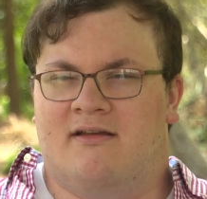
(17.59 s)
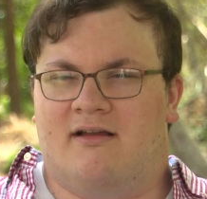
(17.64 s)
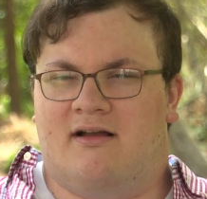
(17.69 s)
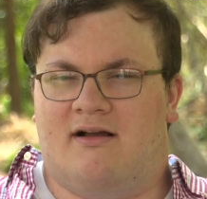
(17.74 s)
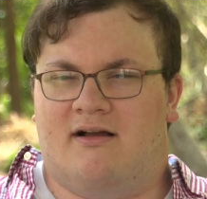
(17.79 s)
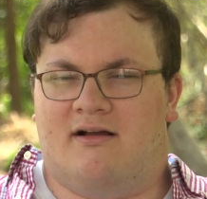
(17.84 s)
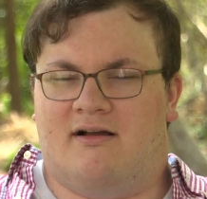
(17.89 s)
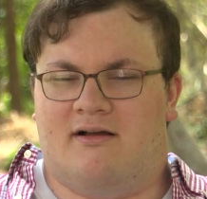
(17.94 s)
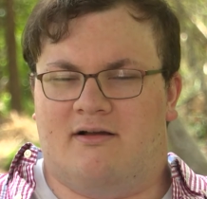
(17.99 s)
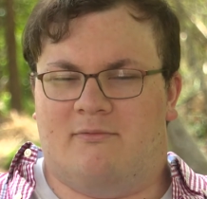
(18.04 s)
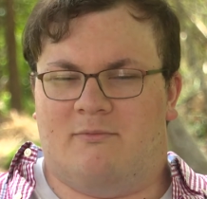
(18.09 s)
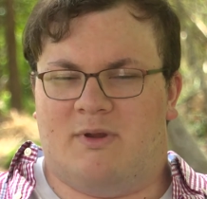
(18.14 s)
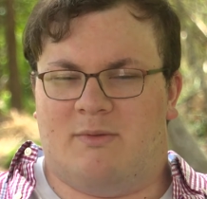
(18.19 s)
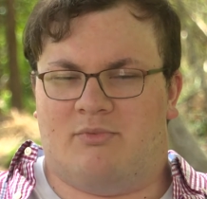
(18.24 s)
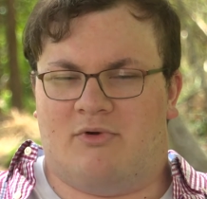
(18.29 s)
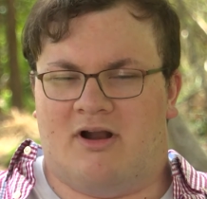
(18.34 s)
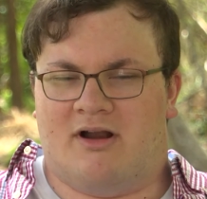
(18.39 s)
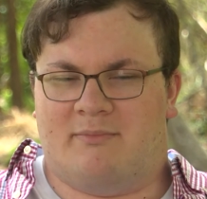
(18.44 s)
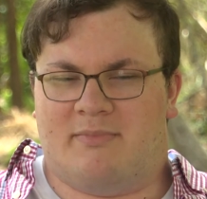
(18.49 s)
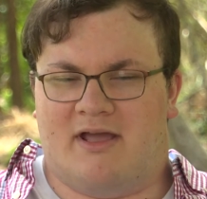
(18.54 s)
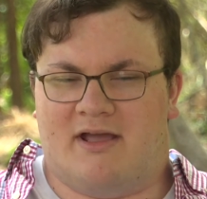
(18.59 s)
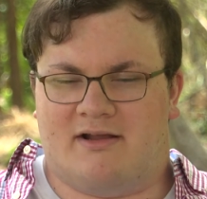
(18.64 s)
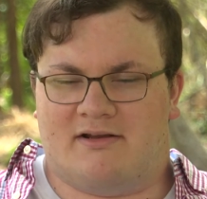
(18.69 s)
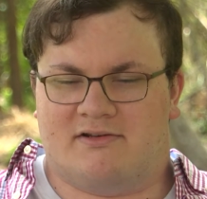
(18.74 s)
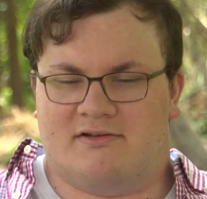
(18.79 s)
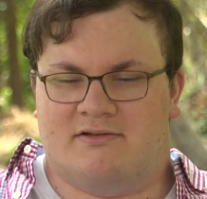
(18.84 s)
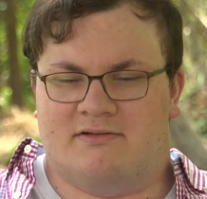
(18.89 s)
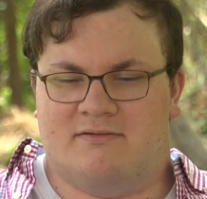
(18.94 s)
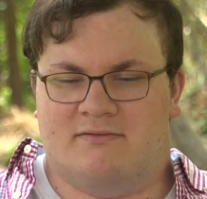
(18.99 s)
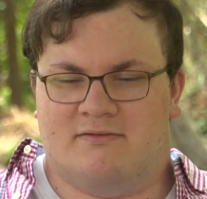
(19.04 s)
Uh, we brought it back
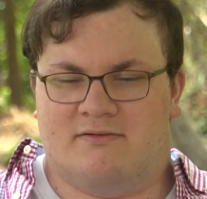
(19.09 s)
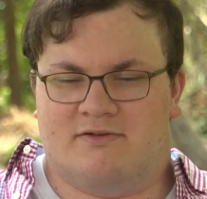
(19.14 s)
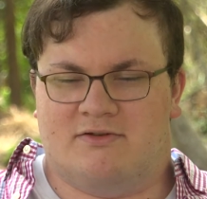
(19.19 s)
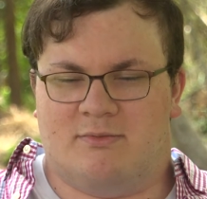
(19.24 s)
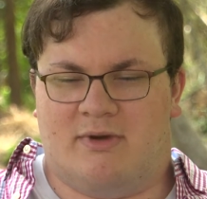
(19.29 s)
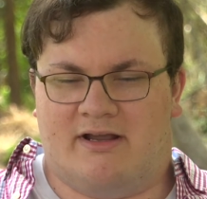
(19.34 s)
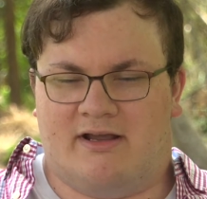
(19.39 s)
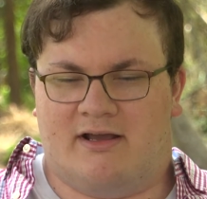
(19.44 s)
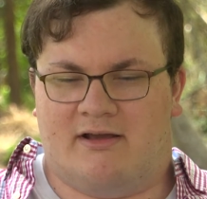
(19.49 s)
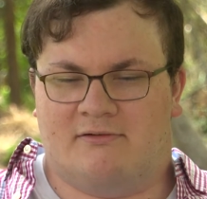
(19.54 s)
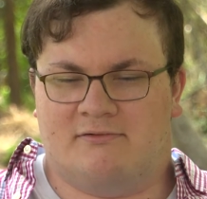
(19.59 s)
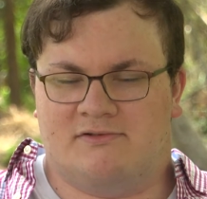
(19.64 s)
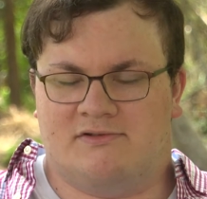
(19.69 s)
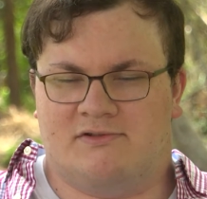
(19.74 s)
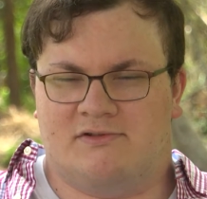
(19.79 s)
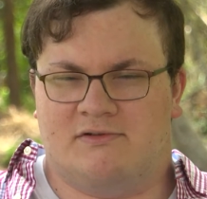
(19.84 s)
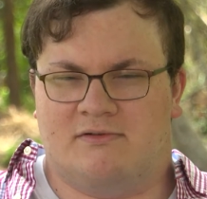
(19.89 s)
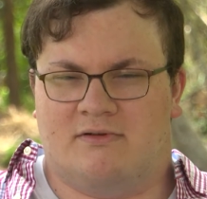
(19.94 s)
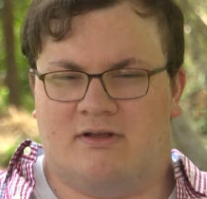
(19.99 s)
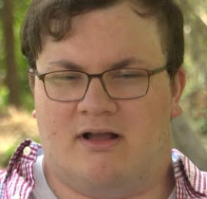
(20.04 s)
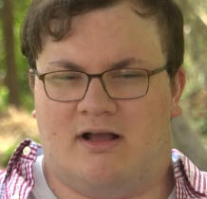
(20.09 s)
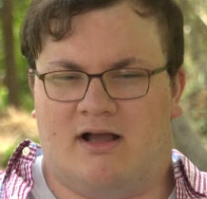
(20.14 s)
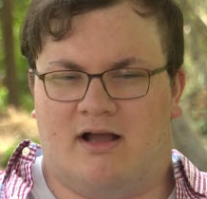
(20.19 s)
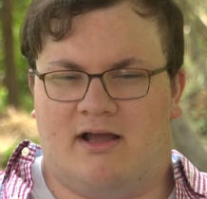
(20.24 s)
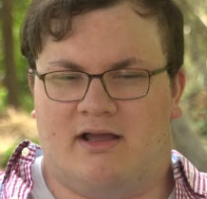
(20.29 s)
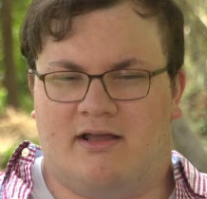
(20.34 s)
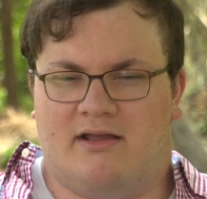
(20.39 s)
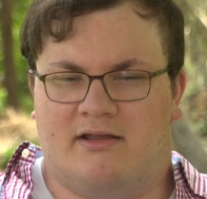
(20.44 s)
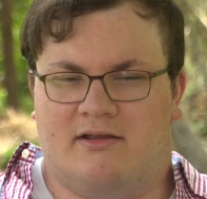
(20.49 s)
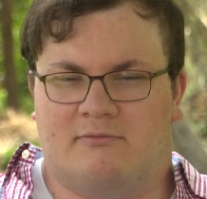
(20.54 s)
to my house.
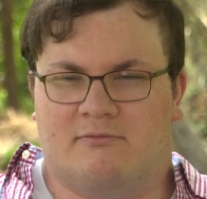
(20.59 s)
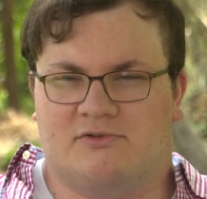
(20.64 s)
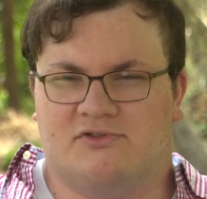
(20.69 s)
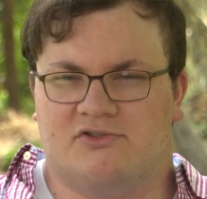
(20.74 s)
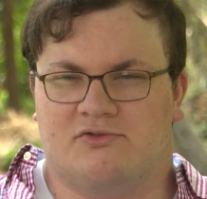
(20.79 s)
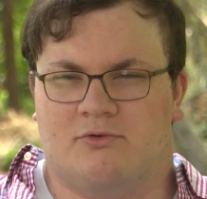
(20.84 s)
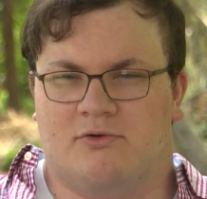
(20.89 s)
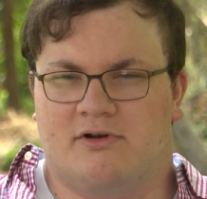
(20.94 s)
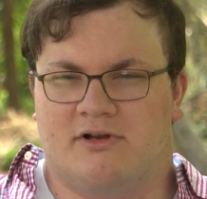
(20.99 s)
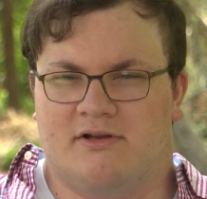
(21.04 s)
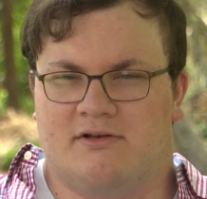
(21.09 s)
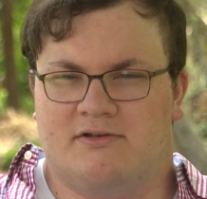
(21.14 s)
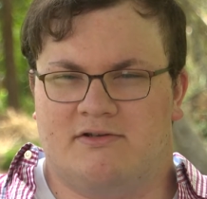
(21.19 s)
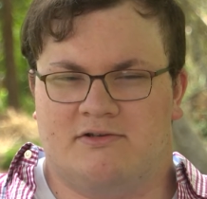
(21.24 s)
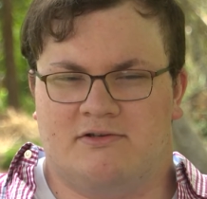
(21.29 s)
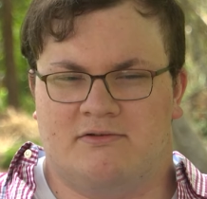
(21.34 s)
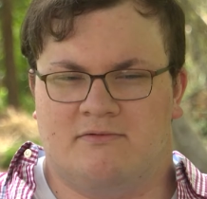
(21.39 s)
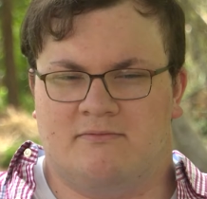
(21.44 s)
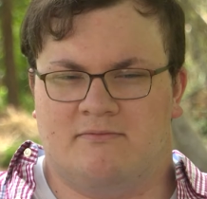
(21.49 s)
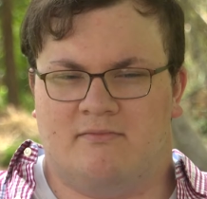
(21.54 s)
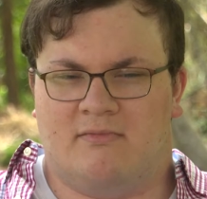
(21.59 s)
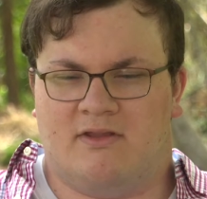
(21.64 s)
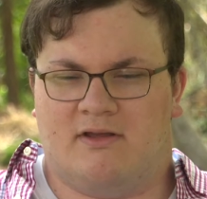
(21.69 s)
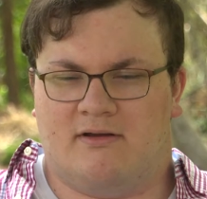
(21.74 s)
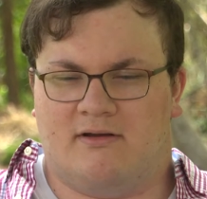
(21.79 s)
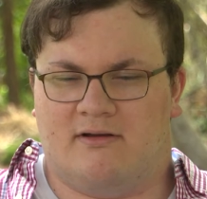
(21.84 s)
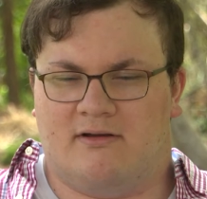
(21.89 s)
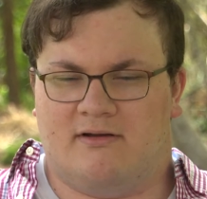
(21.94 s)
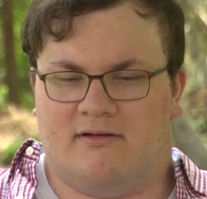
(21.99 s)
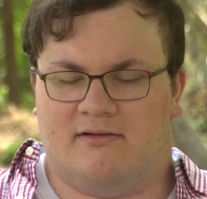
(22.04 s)
I restored it,
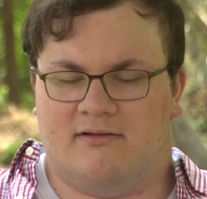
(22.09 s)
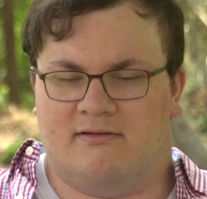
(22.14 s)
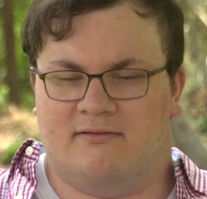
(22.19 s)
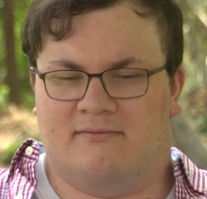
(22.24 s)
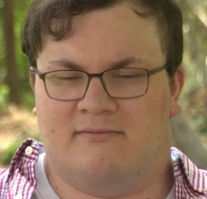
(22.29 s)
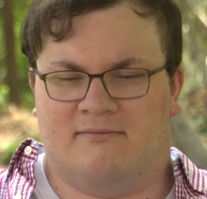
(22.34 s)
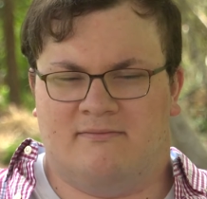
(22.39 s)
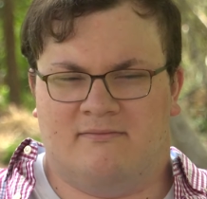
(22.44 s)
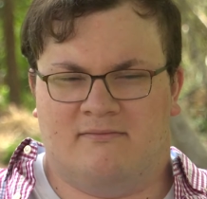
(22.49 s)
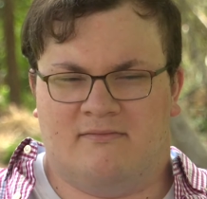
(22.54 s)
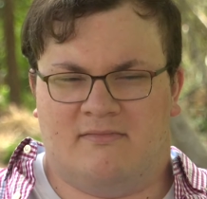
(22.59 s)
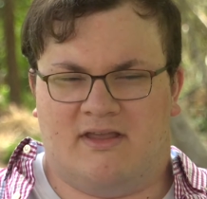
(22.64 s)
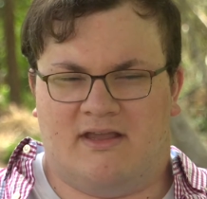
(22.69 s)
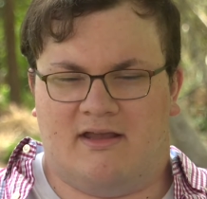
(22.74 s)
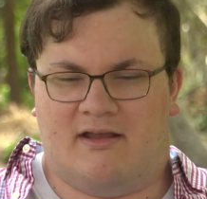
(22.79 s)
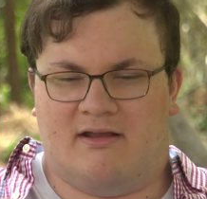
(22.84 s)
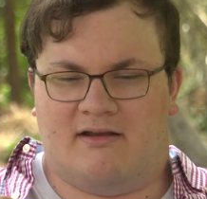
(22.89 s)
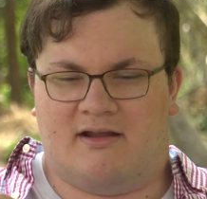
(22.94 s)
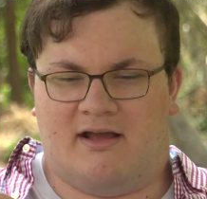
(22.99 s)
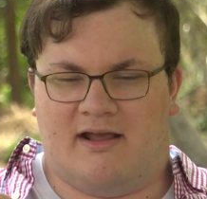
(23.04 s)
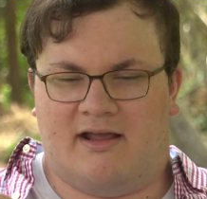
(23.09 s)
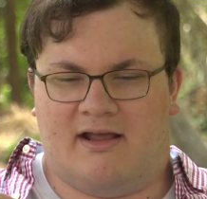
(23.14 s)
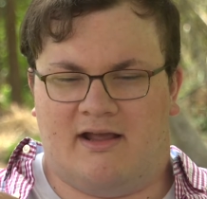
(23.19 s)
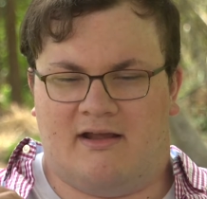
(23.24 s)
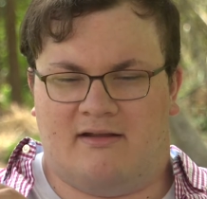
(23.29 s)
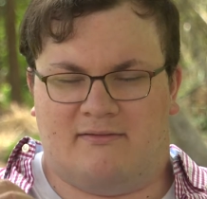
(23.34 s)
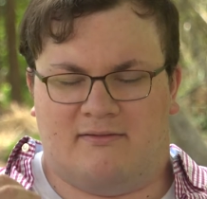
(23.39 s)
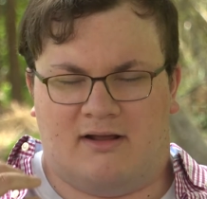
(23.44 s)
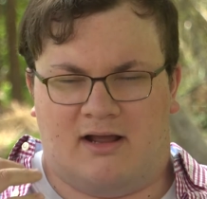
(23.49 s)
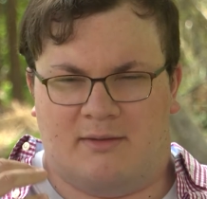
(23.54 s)
uh, and I, ha
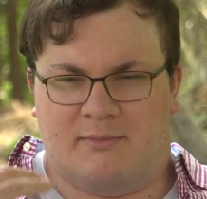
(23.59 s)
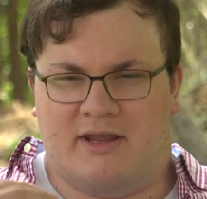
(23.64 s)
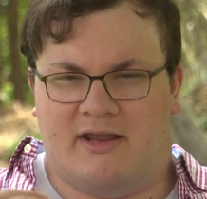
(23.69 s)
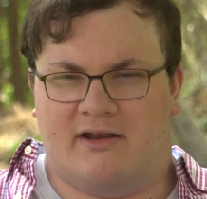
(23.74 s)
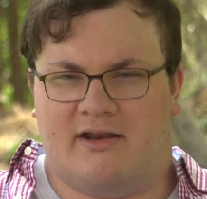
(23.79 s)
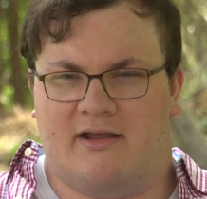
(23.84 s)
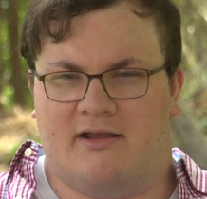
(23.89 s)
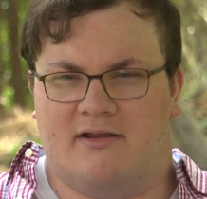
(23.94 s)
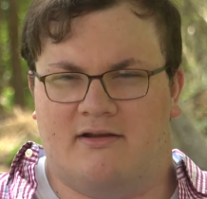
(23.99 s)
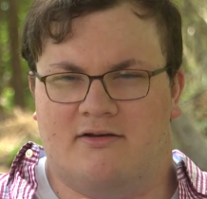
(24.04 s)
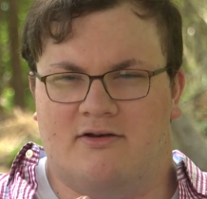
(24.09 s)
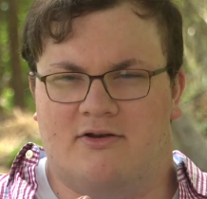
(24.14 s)
I made a